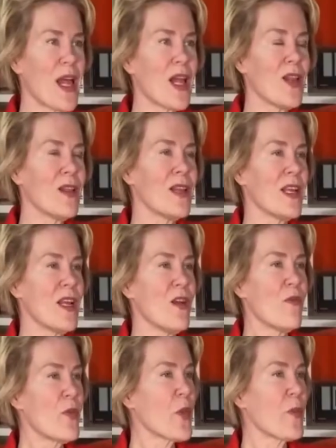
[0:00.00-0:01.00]
well
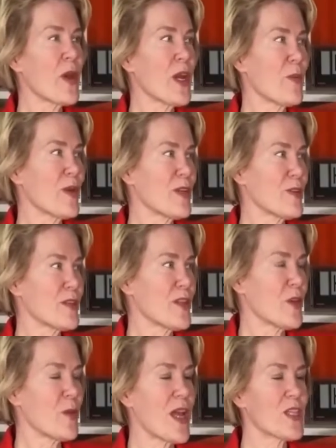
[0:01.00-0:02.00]
for the money
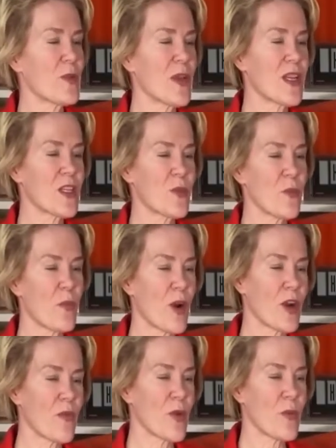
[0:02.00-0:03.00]
printers in the West, because
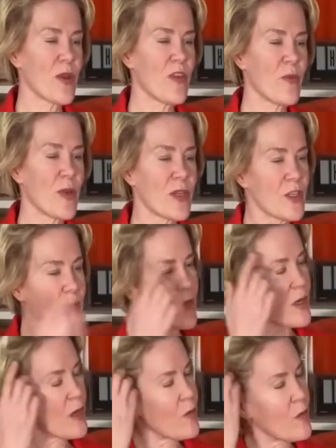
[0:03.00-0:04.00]
part of what we've been
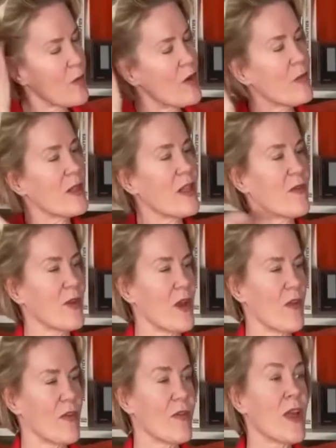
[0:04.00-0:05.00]
doing, and we've been
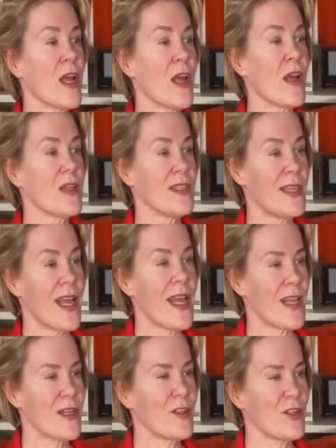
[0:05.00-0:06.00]
living off of
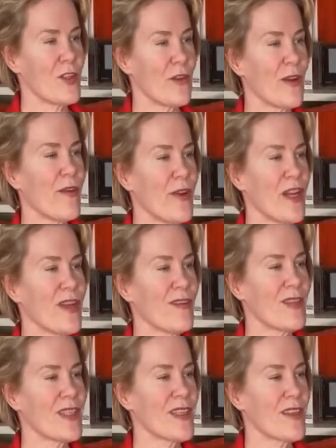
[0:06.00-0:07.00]
debt,
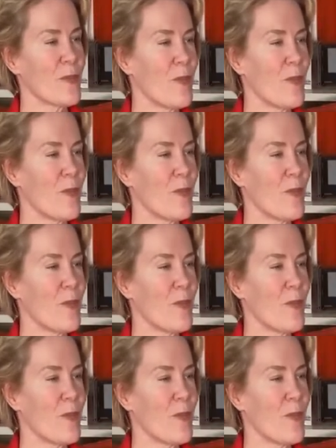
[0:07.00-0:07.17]
derivatives,